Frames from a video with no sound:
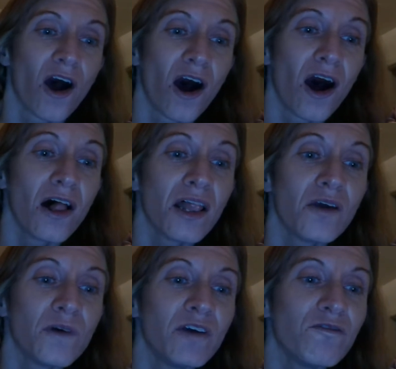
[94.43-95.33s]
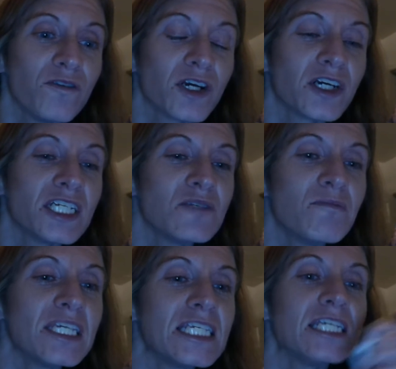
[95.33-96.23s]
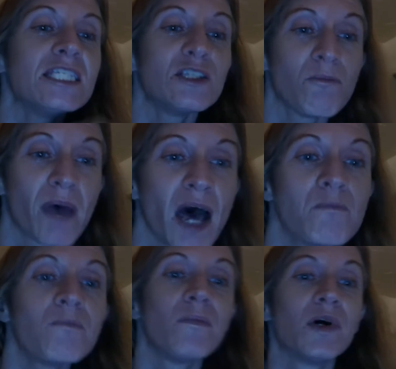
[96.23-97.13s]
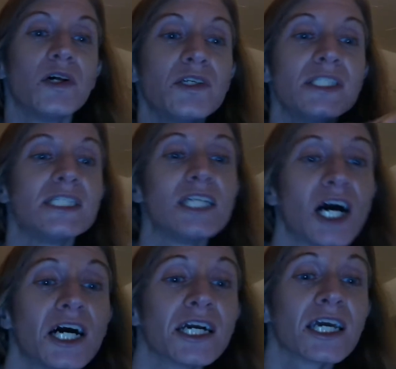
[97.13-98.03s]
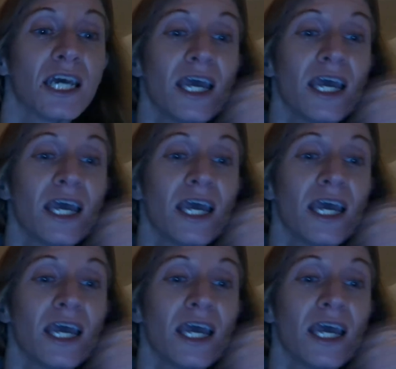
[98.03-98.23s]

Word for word: All I want for Christmas is some apple stock,